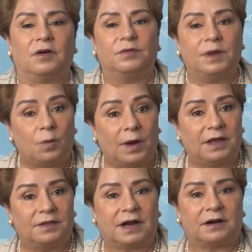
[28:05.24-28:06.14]
of the
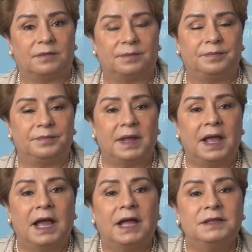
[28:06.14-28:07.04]
way there.
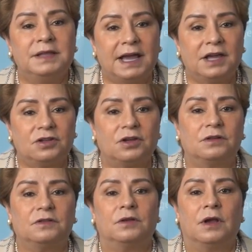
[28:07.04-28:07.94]

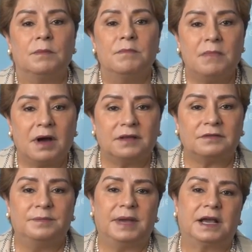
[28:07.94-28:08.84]
Nations
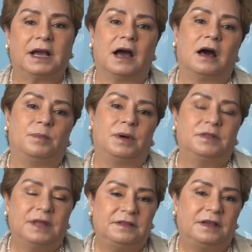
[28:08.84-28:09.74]
must make up
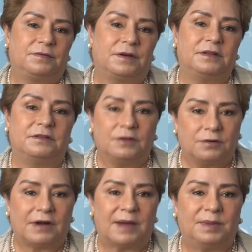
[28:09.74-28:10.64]
the difference
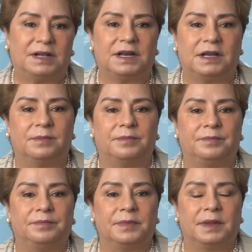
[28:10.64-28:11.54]
rapidly.
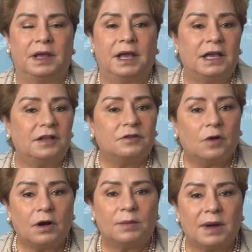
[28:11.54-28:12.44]
It's
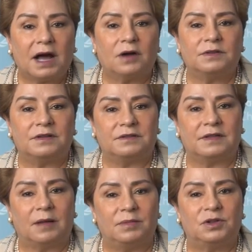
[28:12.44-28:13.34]
all about
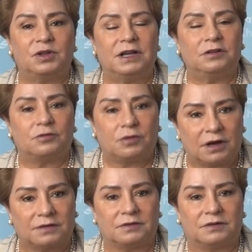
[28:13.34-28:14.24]
establishing
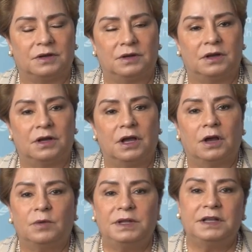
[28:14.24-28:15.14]
trust.
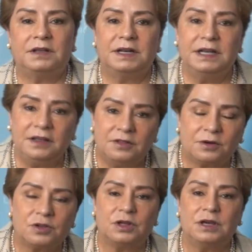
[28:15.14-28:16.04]
We need
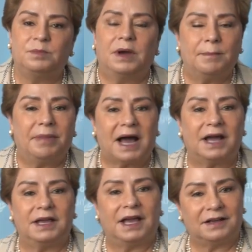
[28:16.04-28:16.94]
leadership
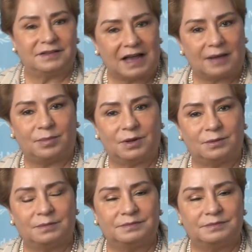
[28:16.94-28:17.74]
by example.